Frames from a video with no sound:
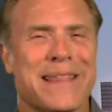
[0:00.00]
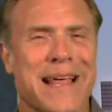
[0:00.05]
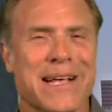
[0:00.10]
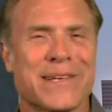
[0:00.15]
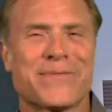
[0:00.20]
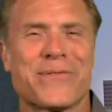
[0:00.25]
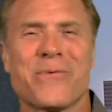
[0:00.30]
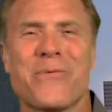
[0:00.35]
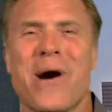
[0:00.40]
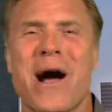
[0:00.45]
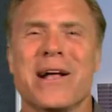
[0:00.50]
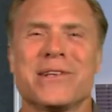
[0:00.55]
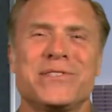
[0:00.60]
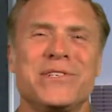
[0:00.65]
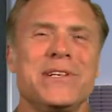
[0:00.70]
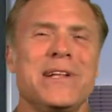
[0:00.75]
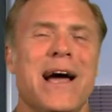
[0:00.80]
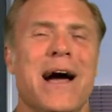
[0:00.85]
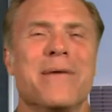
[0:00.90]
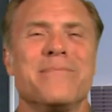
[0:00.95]
Thanks for
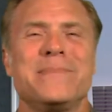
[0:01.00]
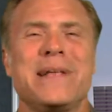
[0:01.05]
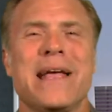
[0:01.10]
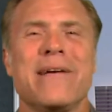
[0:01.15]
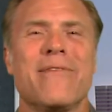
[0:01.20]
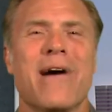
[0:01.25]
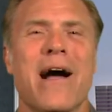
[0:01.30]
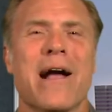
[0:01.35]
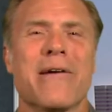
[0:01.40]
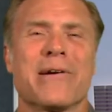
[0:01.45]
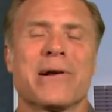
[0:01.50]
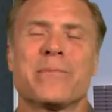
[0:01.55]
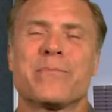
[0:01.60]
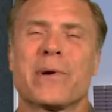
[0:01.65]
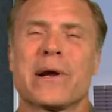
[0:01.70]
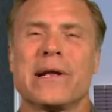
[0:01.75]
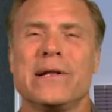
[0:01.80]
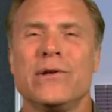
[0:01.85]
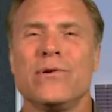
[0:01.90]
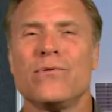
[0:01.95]
watching. I'm Dave Eyrig
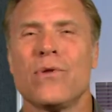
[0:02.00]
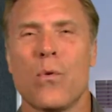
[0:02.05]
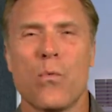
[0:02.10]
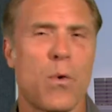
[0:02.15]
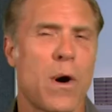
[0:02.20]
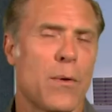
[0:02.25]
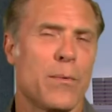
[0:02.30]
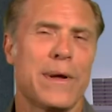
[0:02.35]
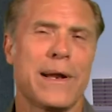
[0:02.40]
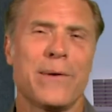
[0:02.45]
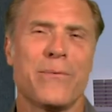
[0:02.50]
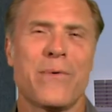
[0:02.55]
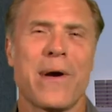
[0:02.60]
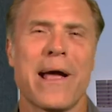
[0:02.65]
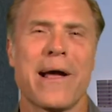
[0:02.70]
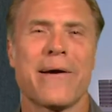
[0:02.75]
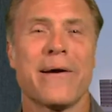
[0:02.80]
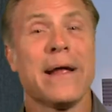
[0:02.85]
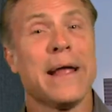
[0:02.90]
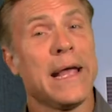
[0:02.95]
bringing you the What, When, and
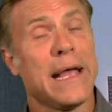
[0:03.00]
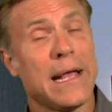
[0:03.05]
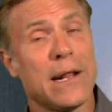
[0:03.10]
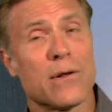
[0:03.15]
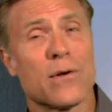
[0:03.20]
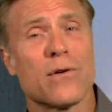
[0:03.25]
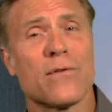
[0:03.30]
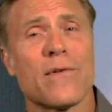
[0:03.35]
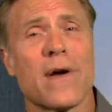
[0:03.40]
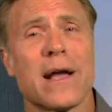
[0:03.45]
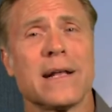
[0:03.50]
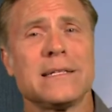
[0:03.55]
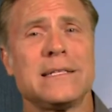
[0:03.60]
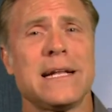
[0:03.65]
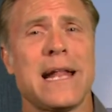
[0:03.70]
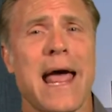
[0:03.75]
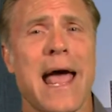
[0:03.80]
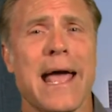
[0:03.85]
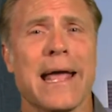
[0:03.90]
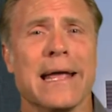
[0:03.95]
Where in Irvine
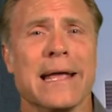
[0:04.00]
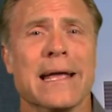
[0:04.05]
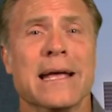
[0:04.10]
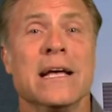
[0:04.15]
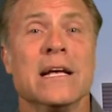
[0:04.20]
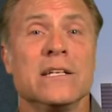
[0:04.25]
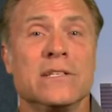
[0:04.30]
Today.